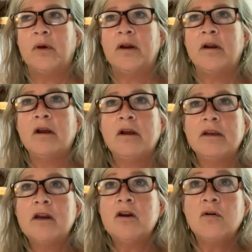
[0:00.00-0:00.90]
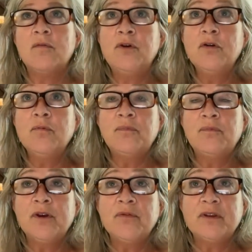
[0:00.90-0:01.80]
But if you're
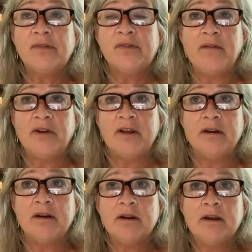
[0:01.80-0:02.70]
57